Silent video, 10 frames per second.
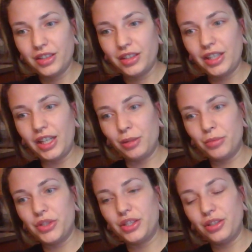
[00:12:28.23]

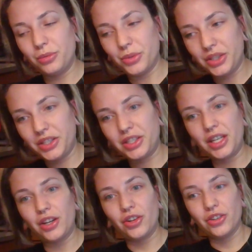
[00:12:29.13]
keeps you
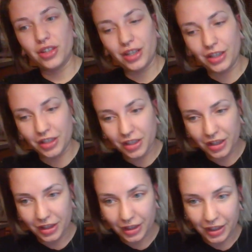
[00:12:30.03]
scared and
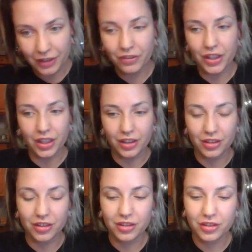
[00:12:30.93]

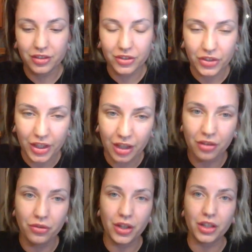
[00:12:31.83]
living in a
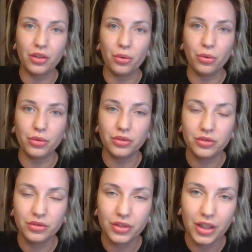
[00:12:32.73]
fucking hole,
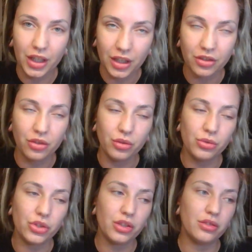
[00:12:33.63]
in a
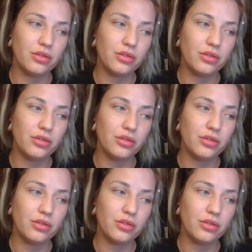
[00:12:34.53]
delusion.